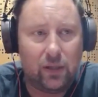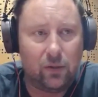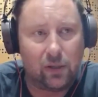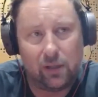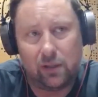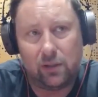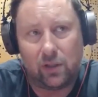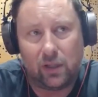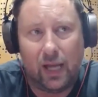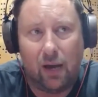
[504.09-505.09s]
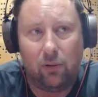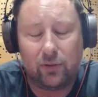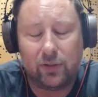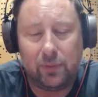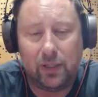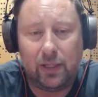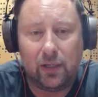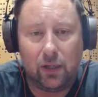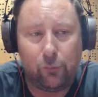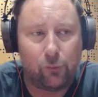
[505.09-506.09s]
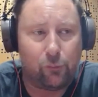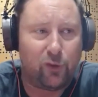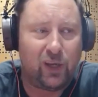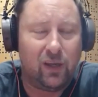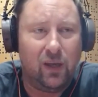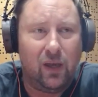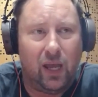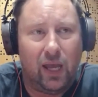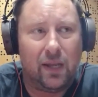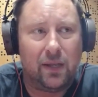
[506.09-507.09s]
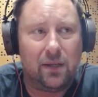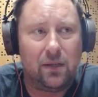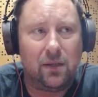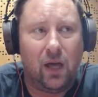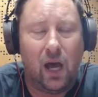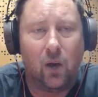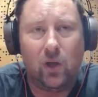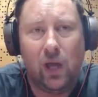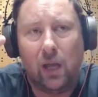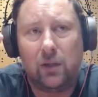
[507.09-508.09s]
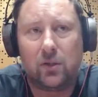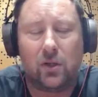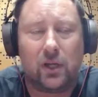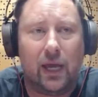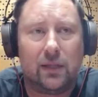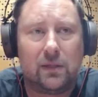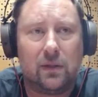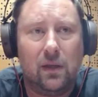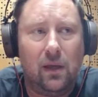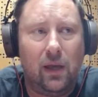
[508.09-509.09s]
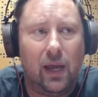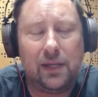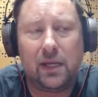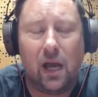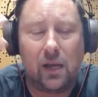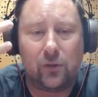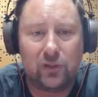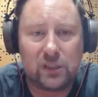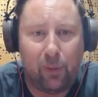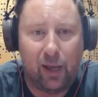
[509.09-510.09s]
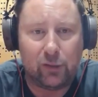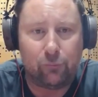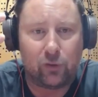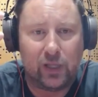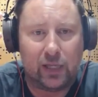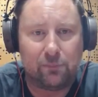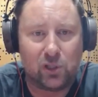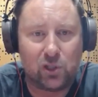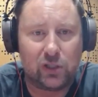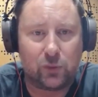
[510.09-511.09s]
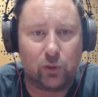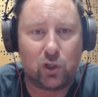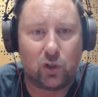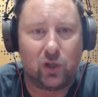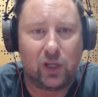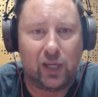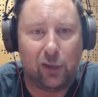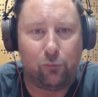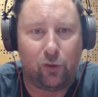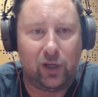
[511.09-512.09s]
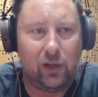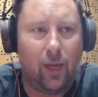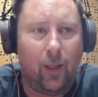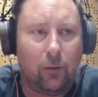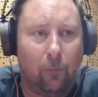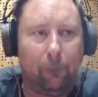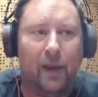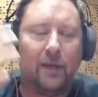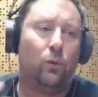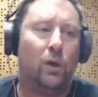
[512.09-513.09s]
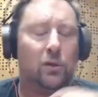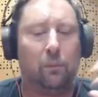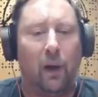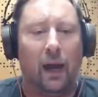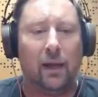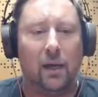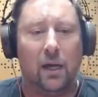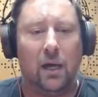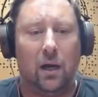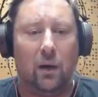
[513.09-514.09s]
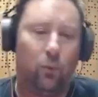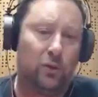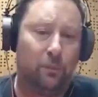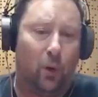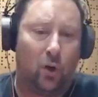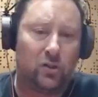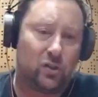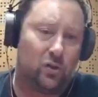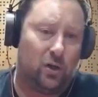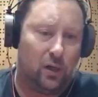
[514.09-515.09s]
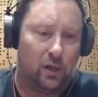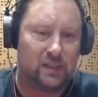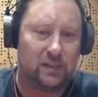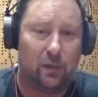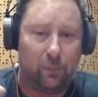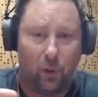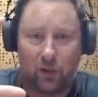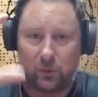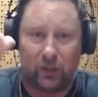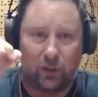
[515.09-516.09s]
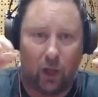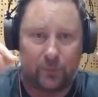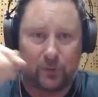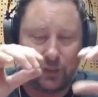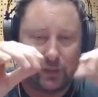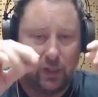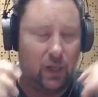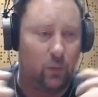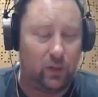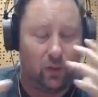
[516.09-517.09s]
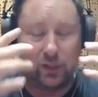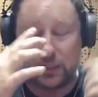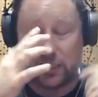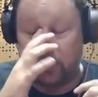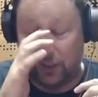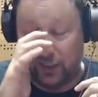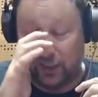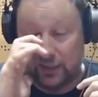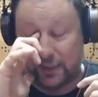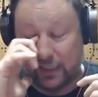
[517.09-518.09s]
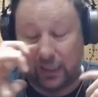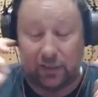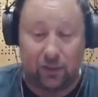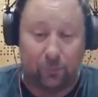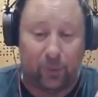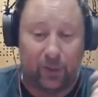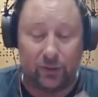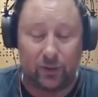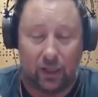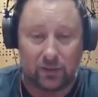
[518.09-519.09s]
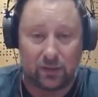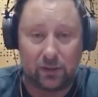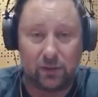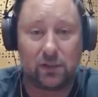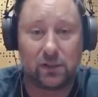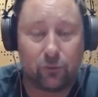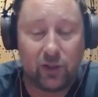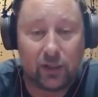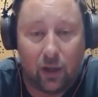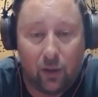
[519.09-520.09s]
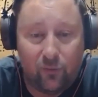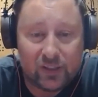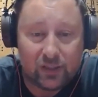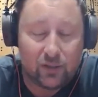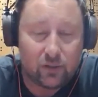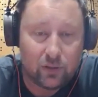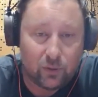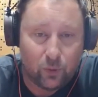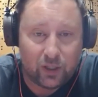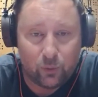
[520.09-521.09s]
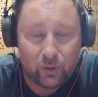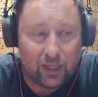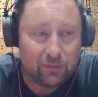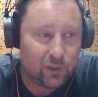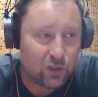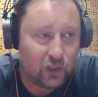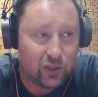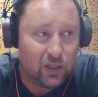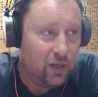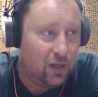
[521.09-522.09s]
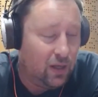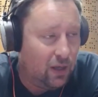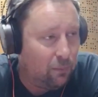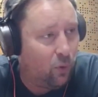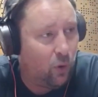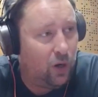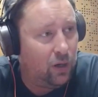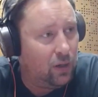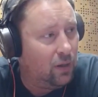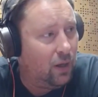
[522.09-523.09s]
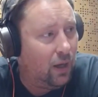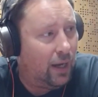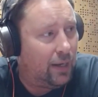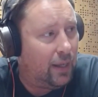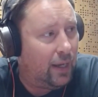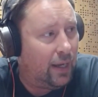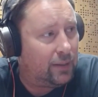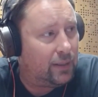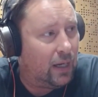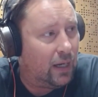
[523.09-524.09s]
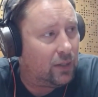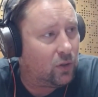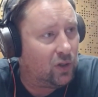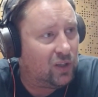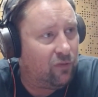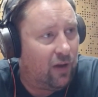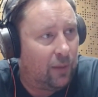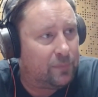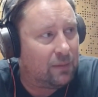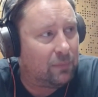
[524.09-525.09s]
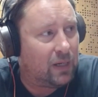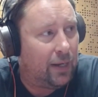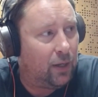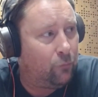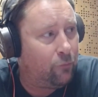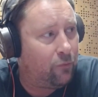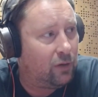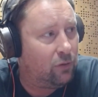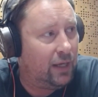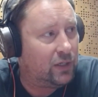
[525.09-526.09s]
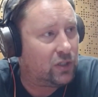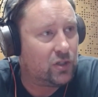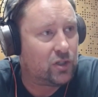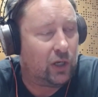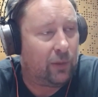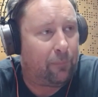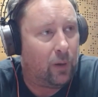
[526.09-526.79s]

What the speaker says: You can download them illegally for free. And how the hell you're going to get any kind of respect for that machines which you're going to get free, compared to when you buy a wooden box or a steel box with knobs, with all the stuff that it's inside, and you pay 2,000 euros for that? Obviously you're going to work with that machine more, and you're going to develop some kind of relationship.